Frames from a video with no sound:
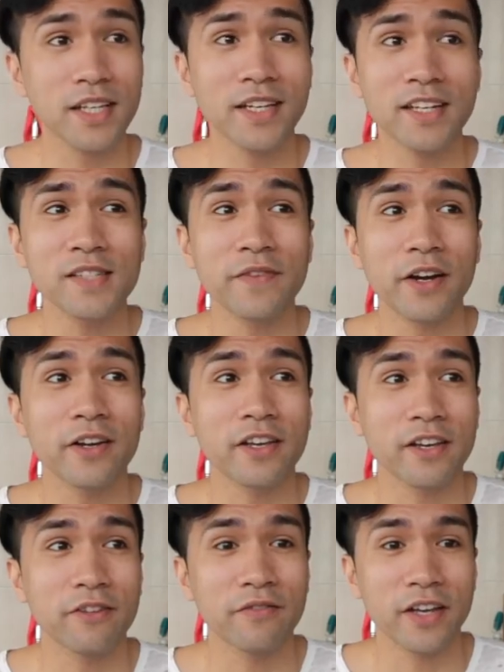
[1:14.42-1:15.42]
It is very
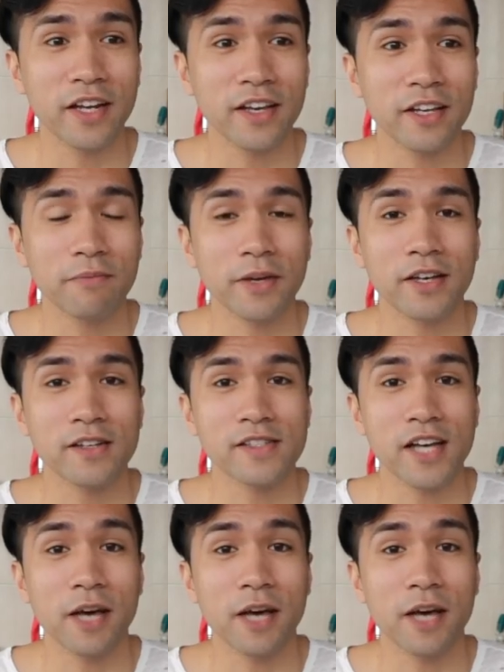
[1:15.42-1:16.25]
inconvenient because